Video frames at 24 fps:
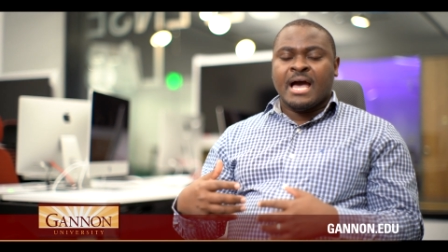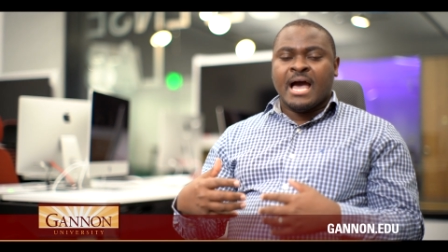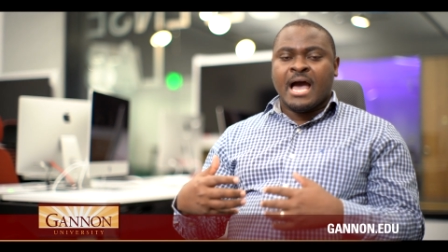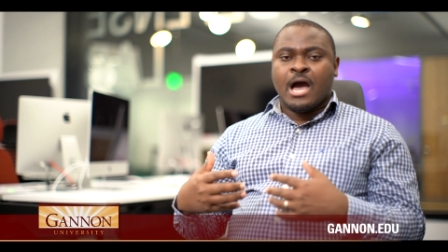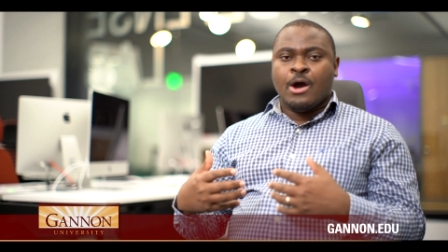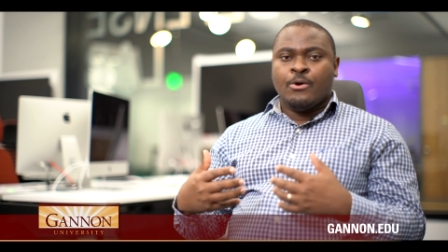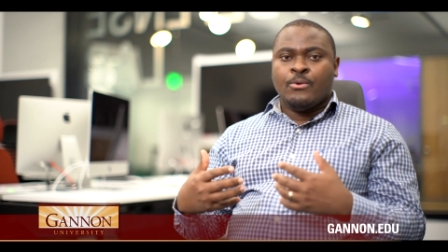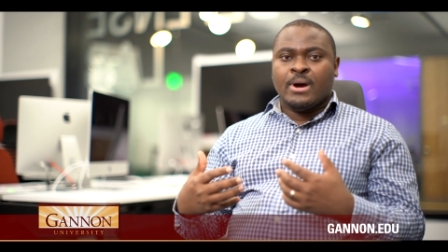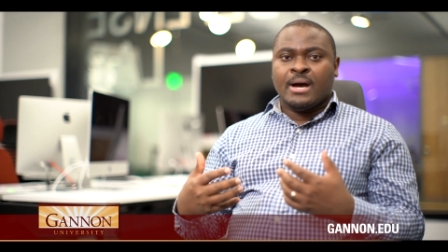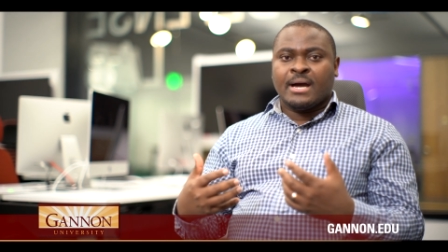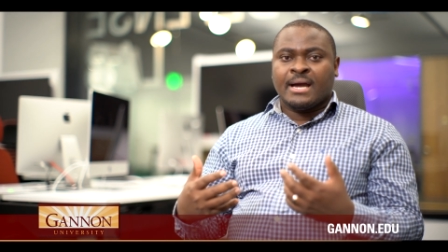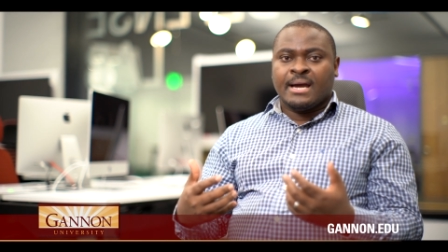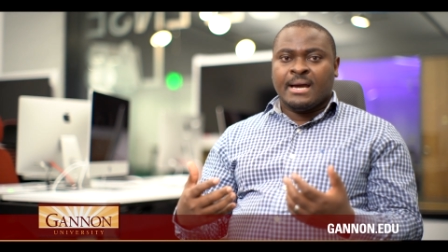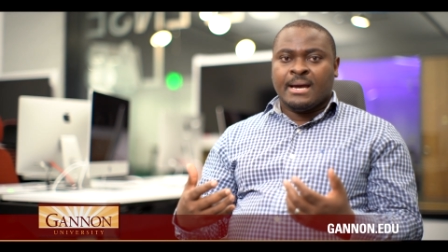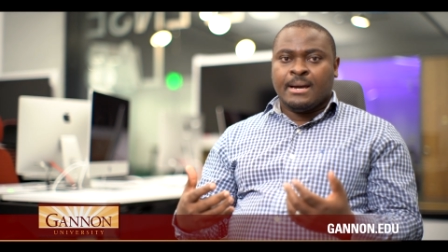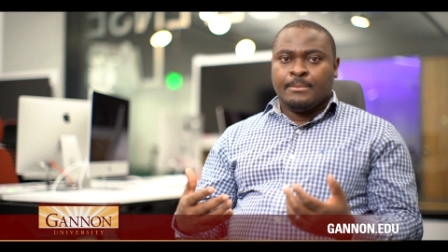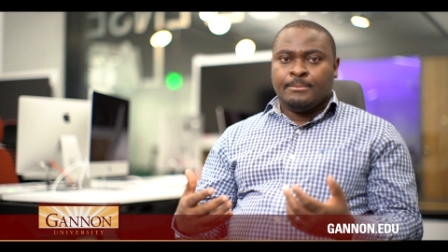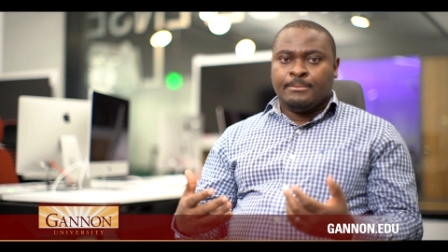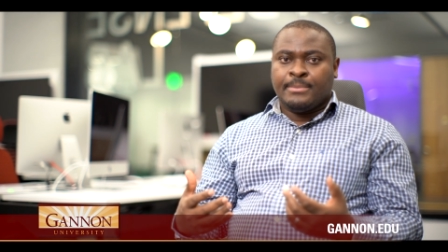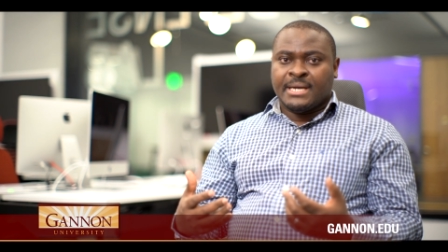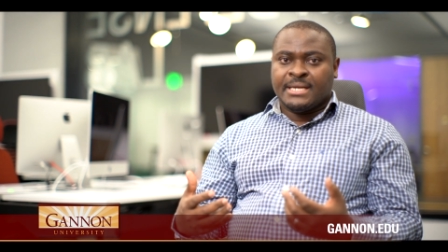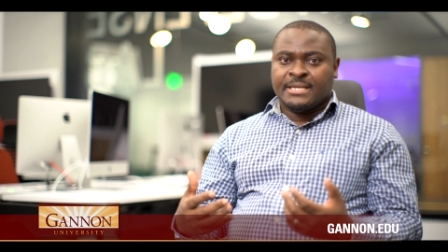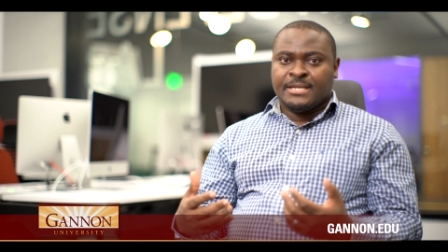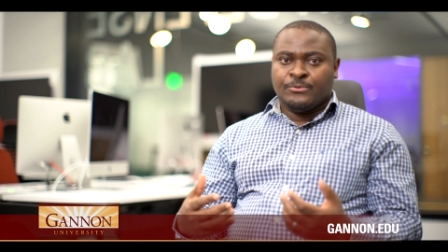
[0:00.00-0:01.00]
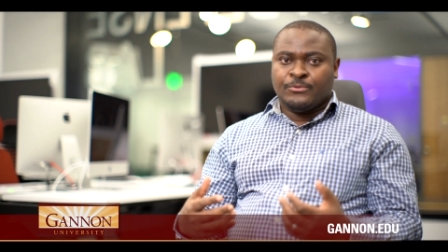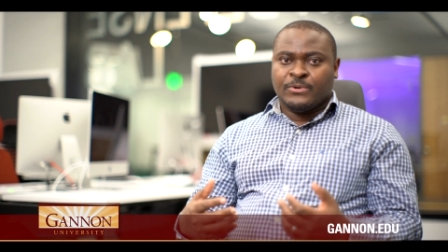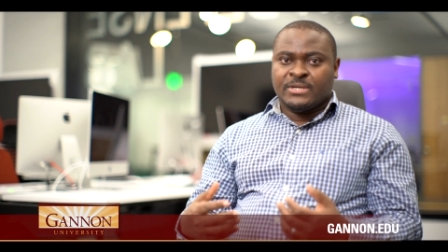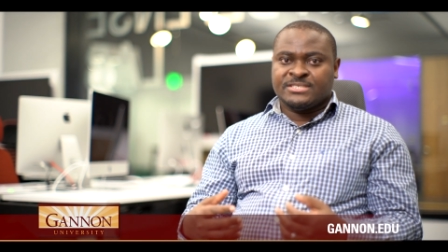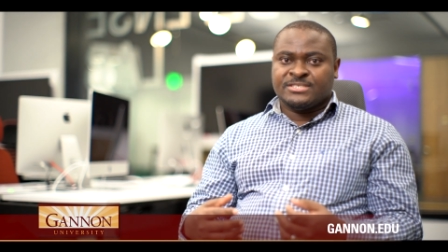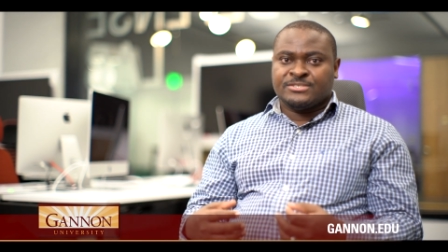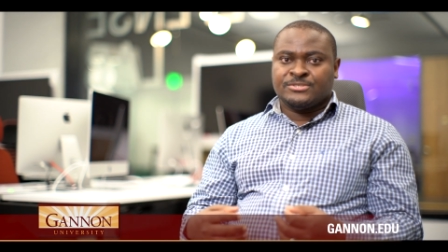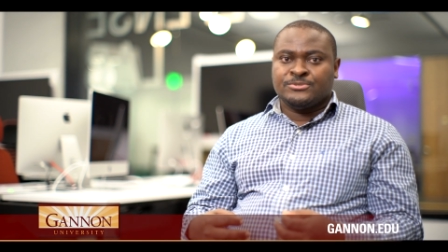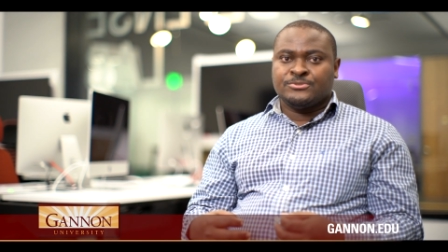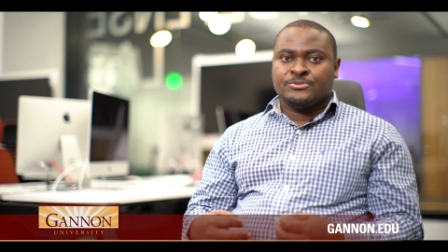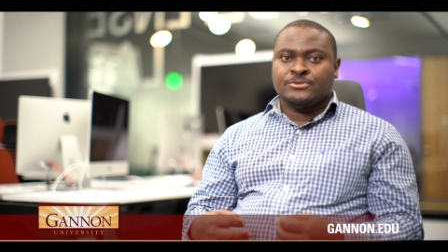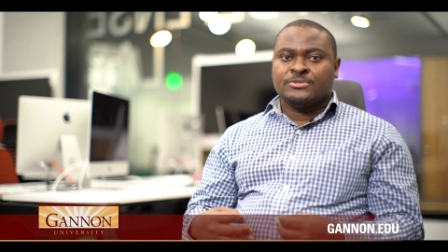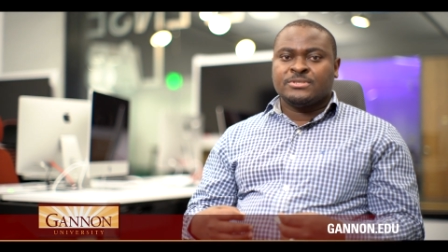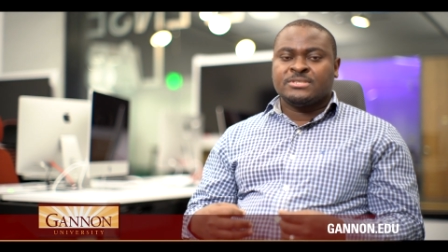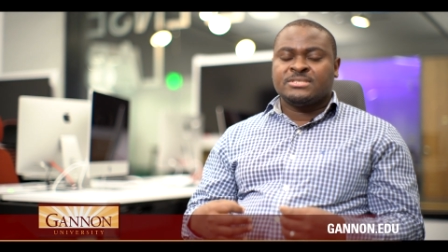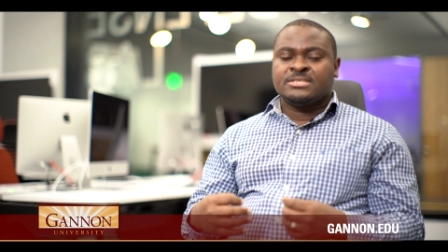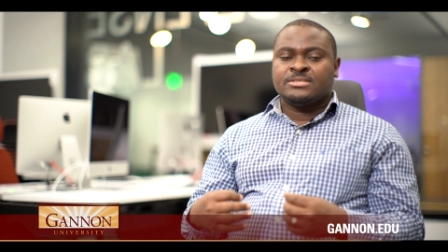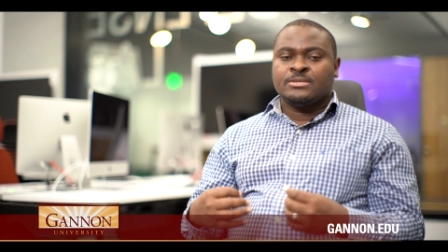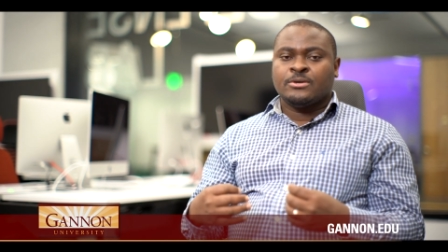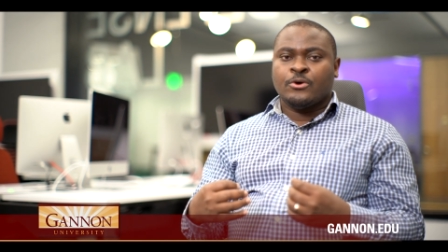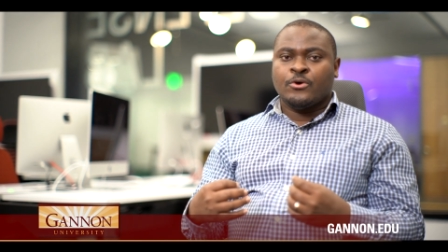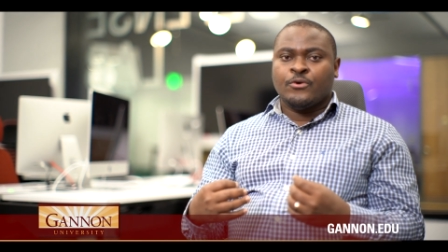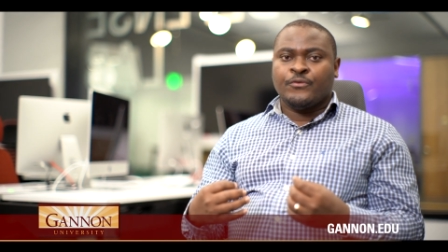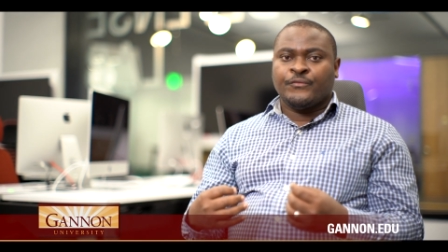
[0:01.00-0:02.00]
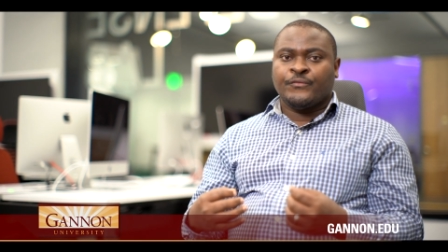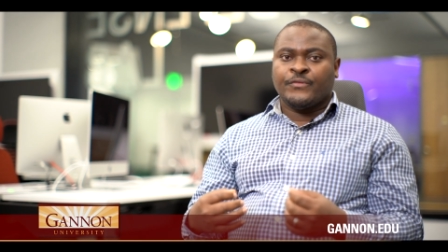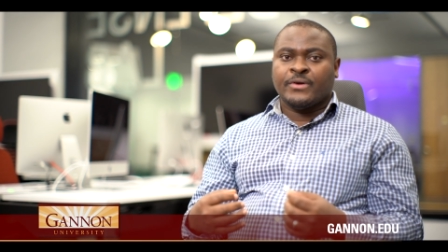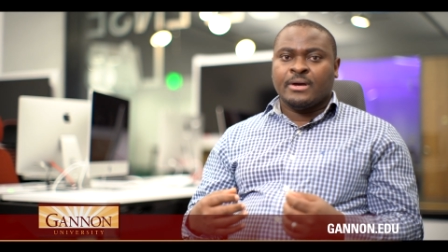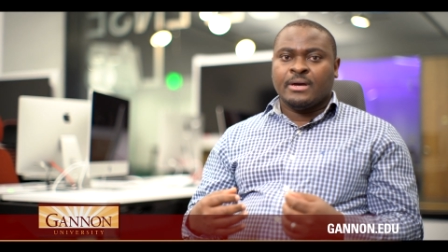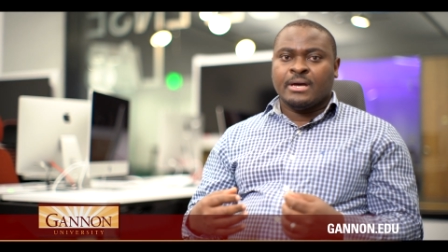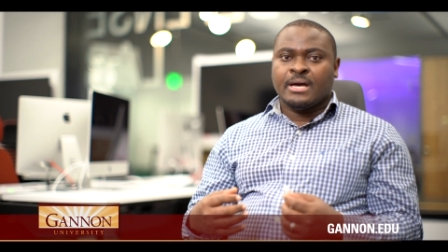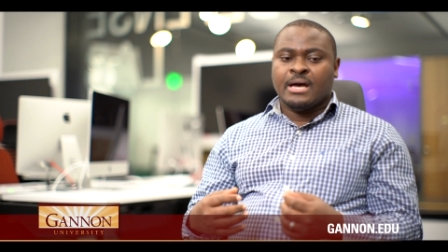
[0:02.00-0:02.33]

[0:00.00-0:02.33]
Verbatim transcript: our company was not over,